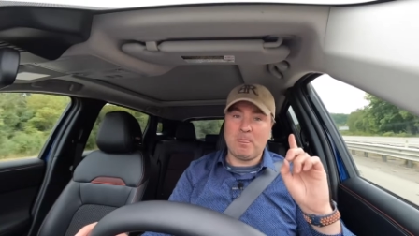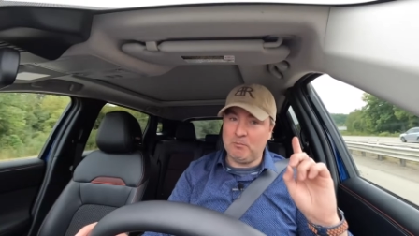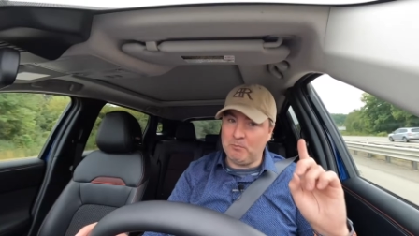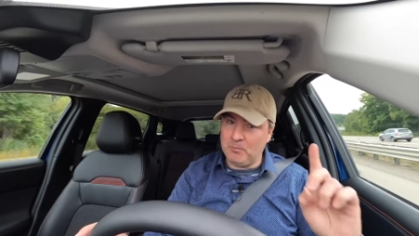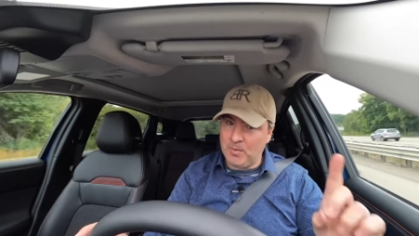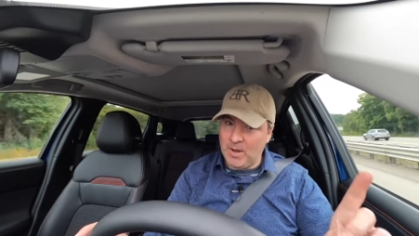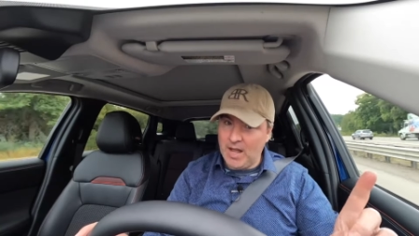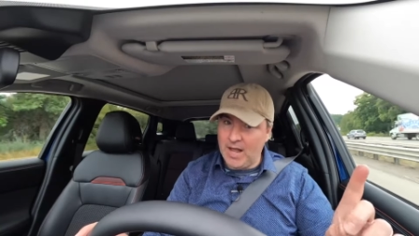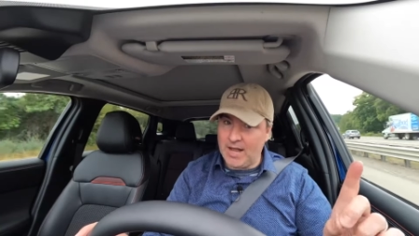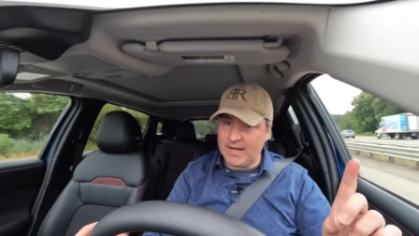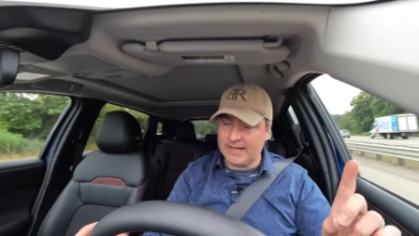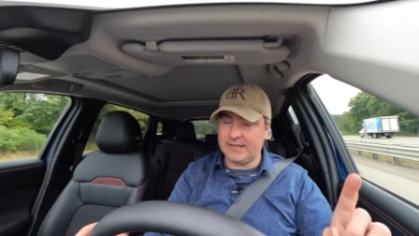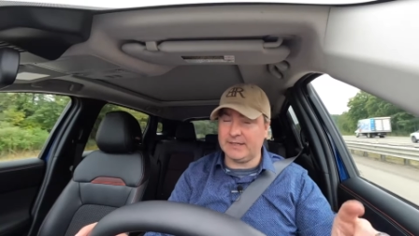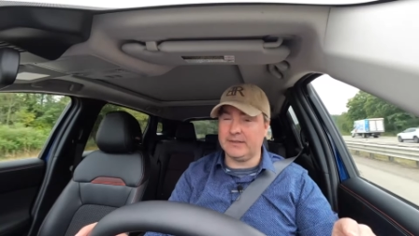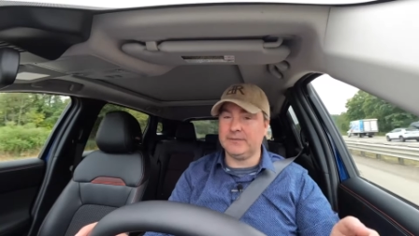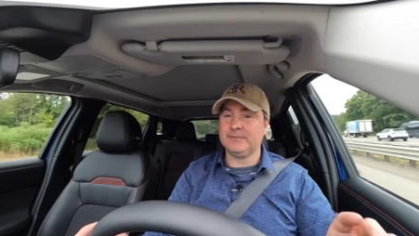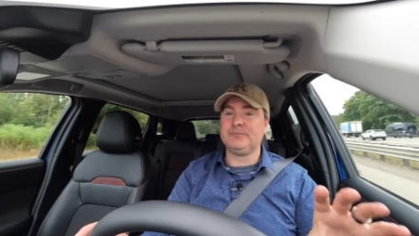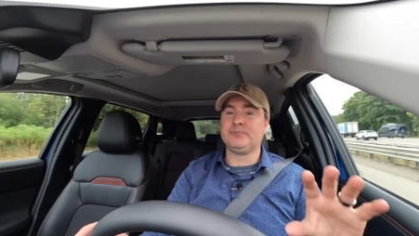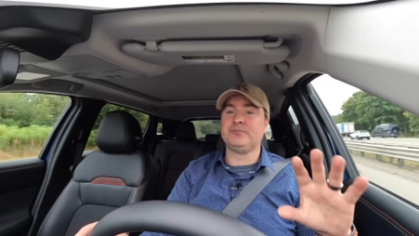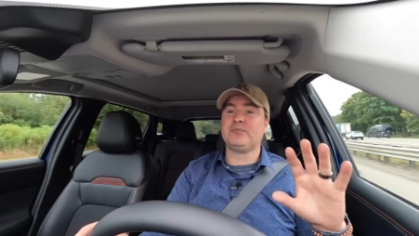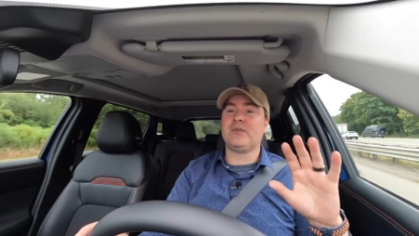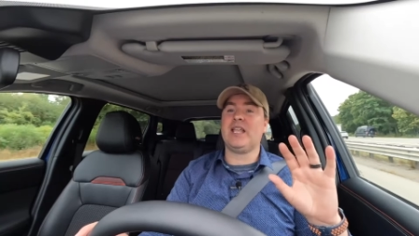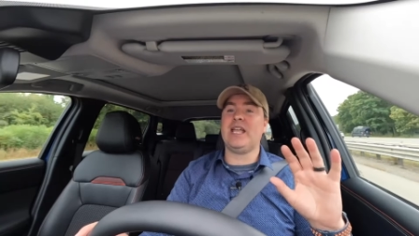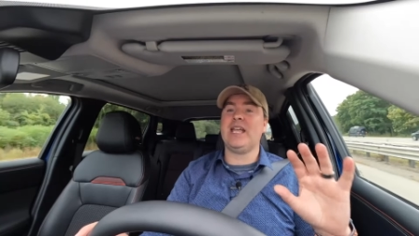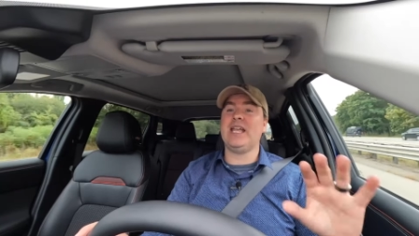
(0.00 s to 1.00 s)
but
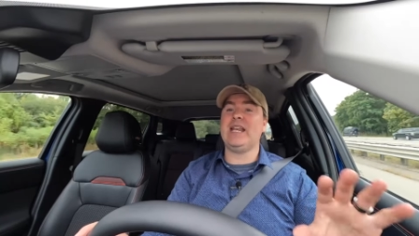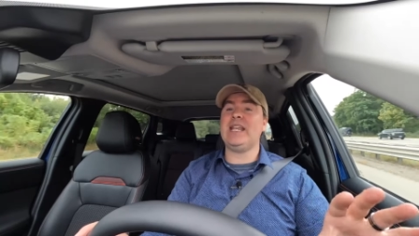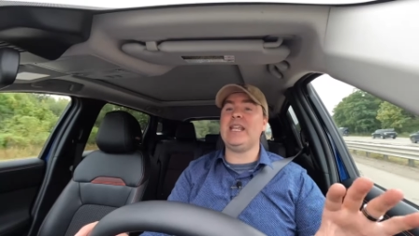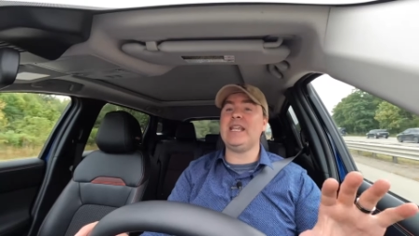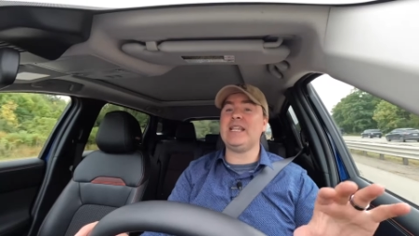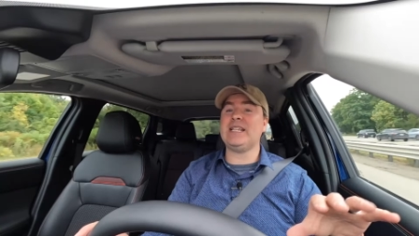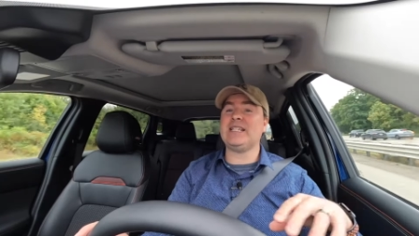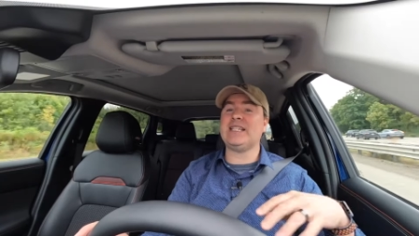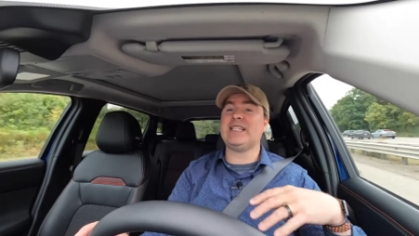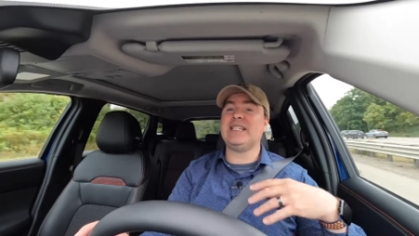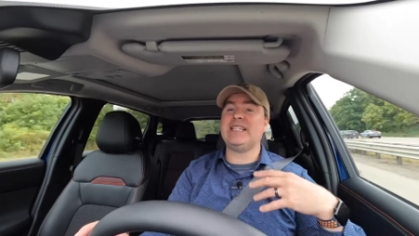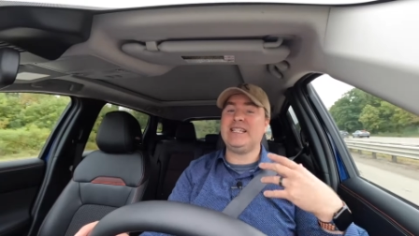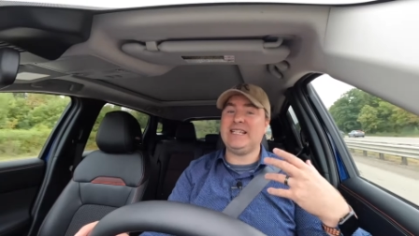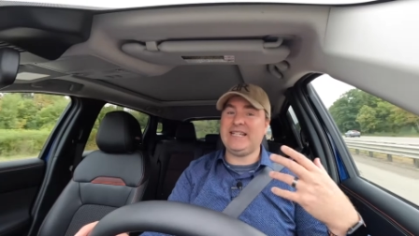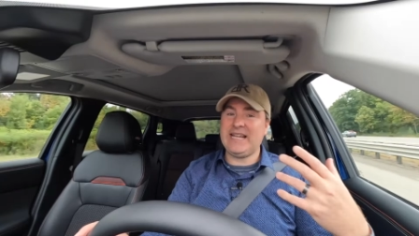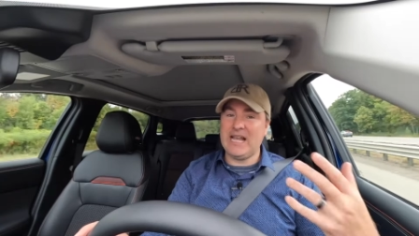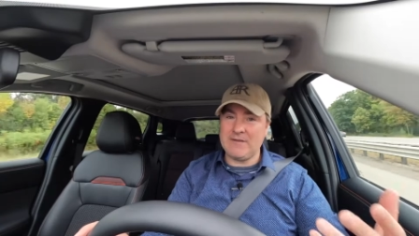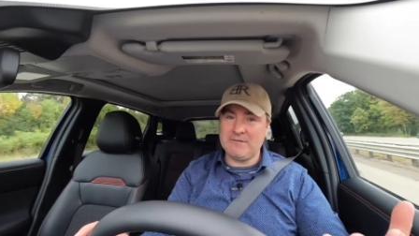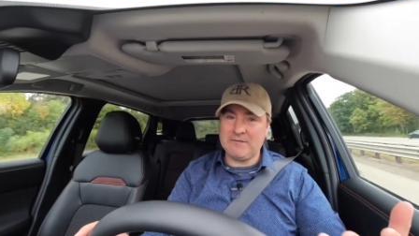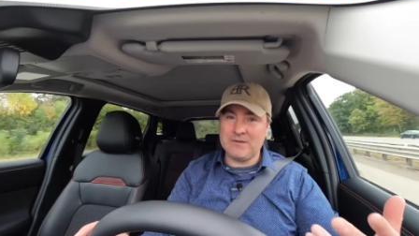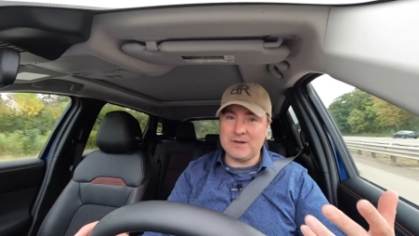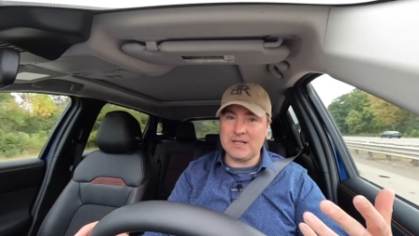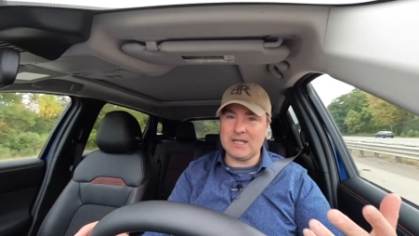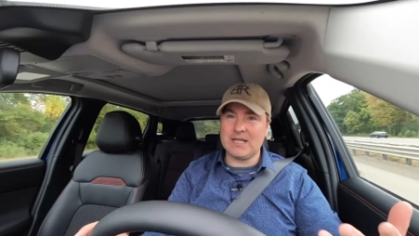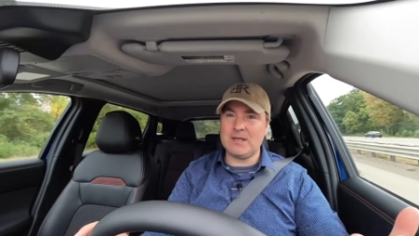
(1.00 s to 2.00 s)
it is
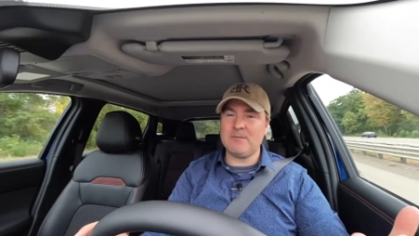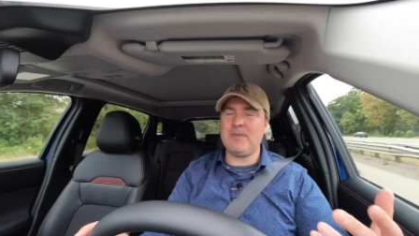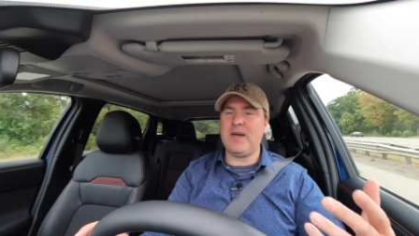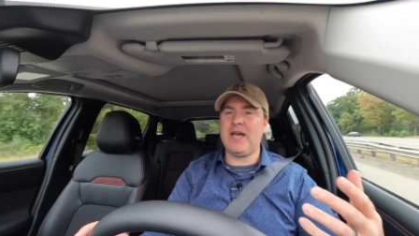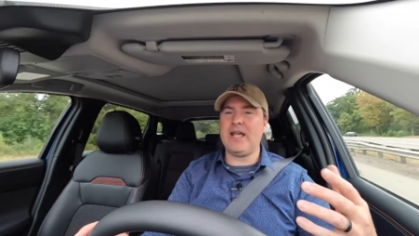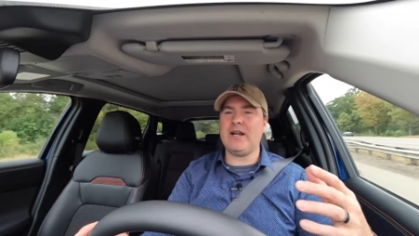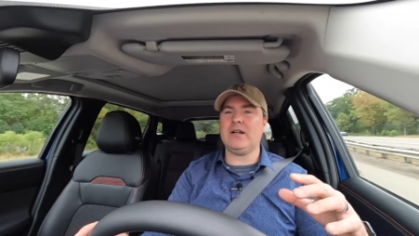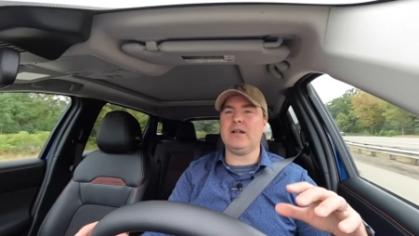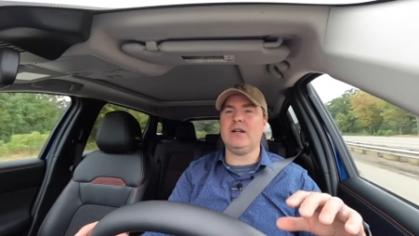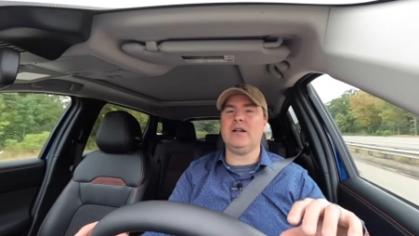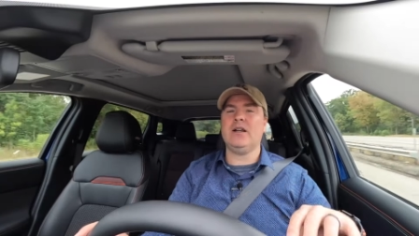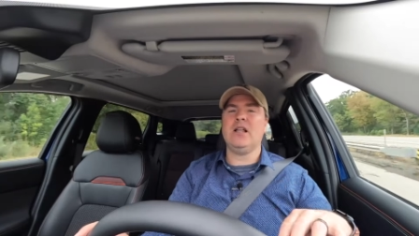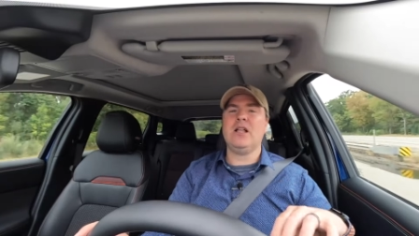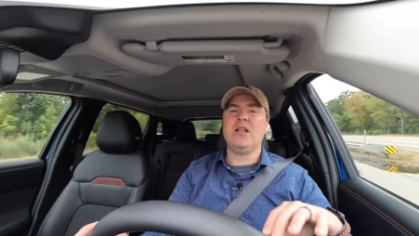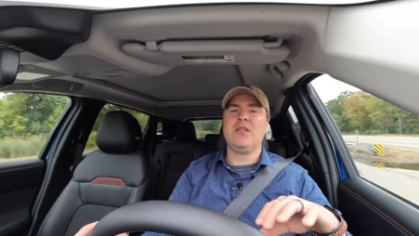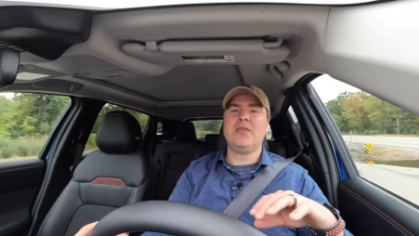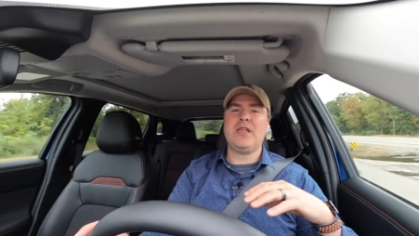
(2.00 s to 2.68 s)
definitely better